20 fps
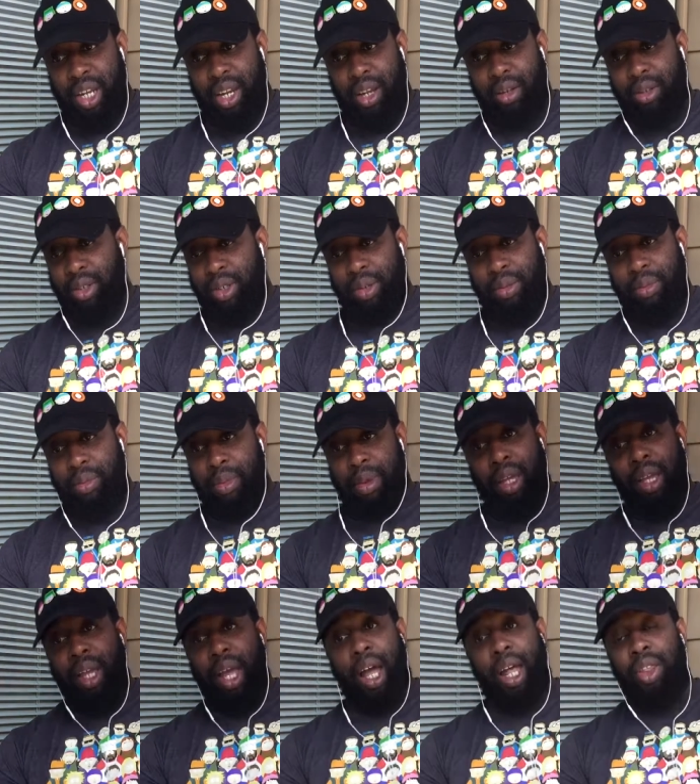And after
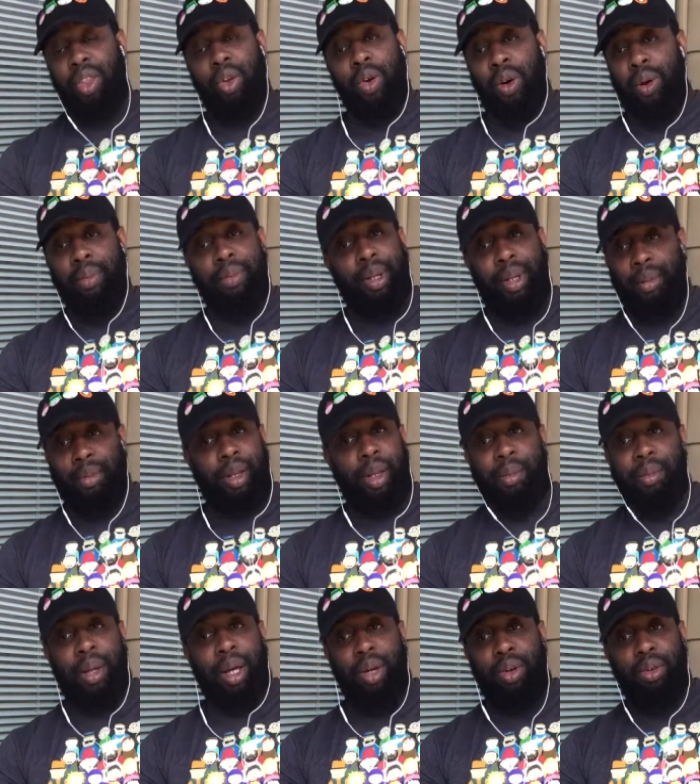me, I know I'm, I'm,
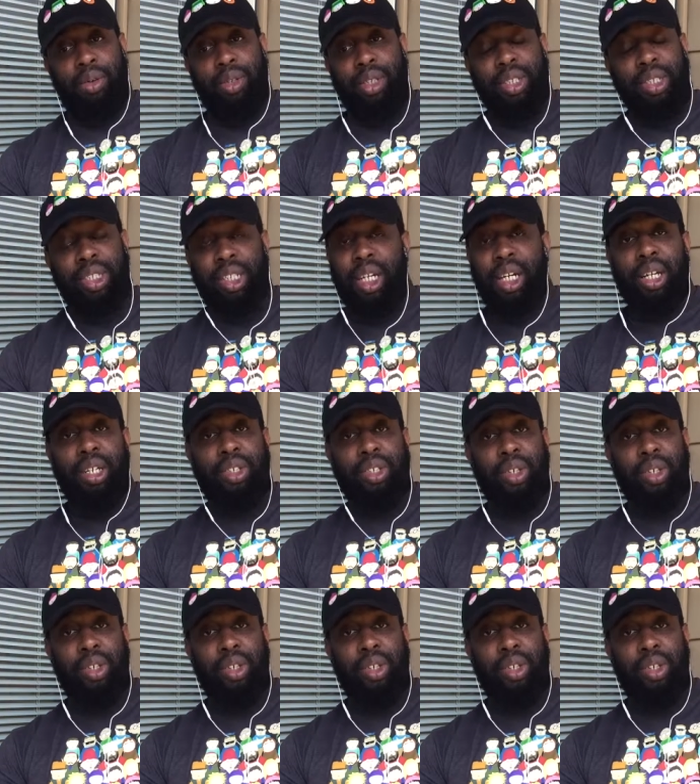I'm not going to jail.